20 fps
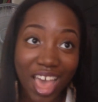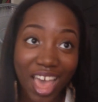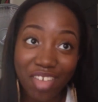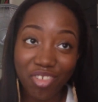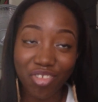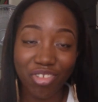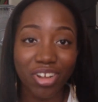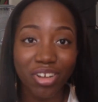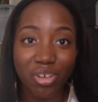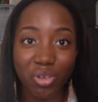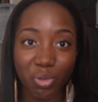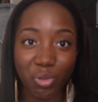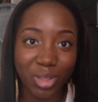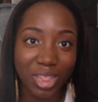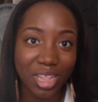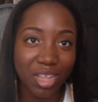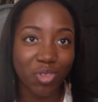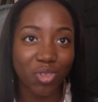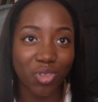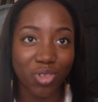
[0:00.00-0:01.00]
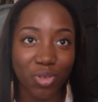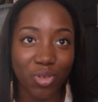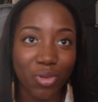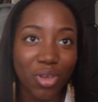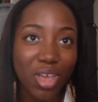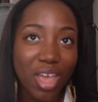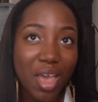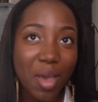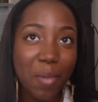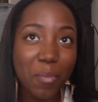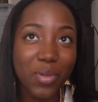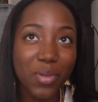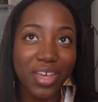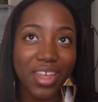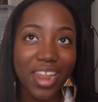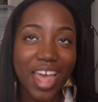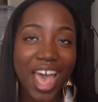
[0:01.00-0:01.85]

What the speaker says: I struggled with it too, but